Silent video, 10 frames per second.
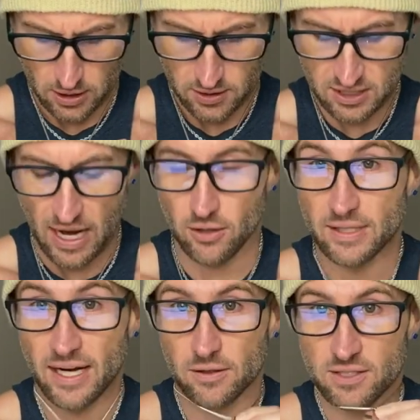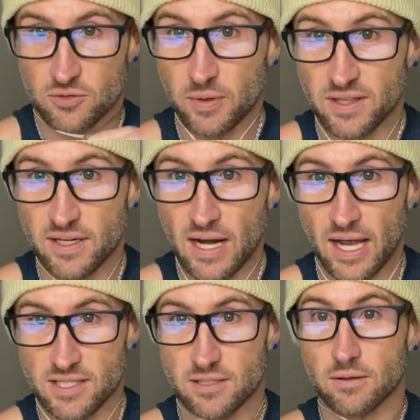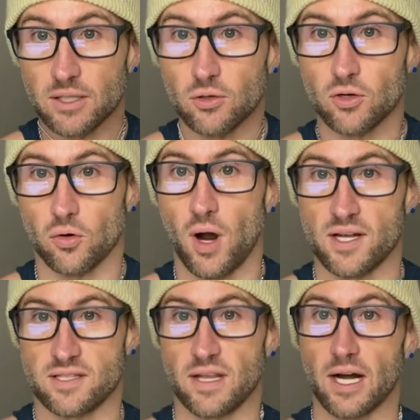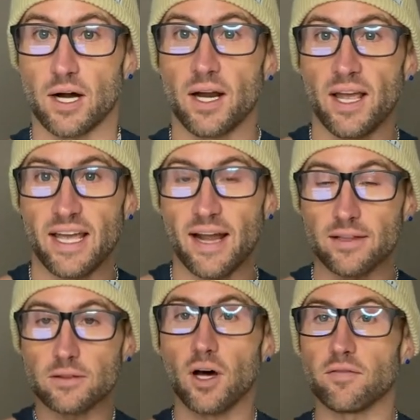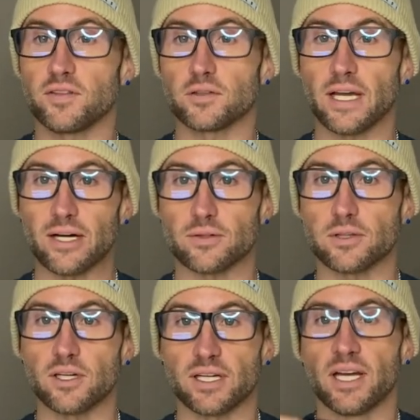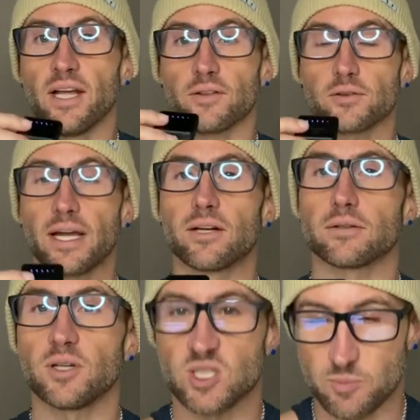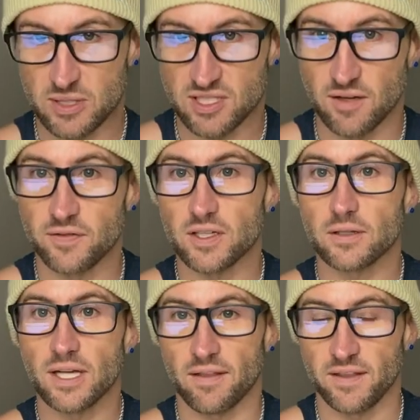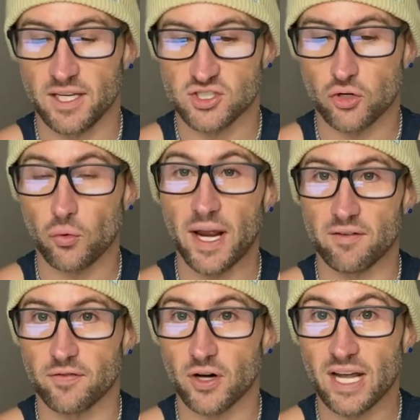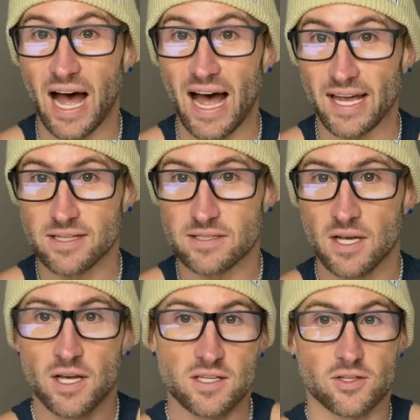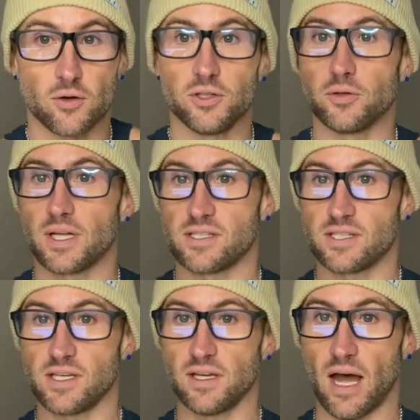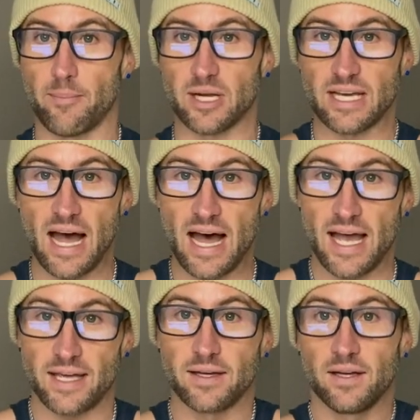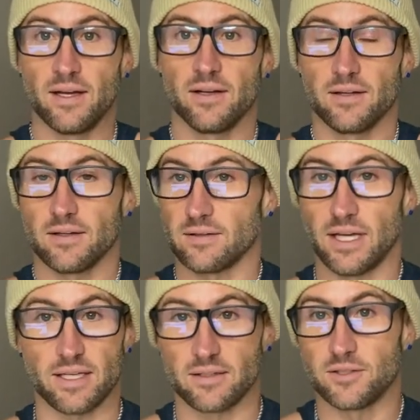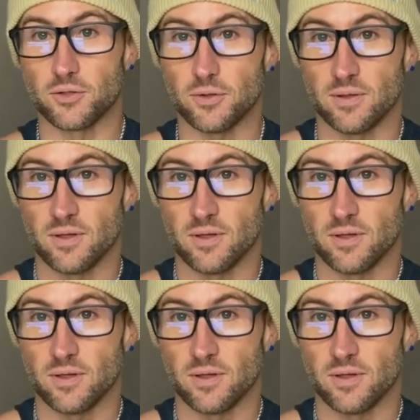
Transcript: style necklace with a nice little cross there. And I love the layered look. The layered look specifically, I think, is great for guys. So you can see I'm a guy. Like, dude,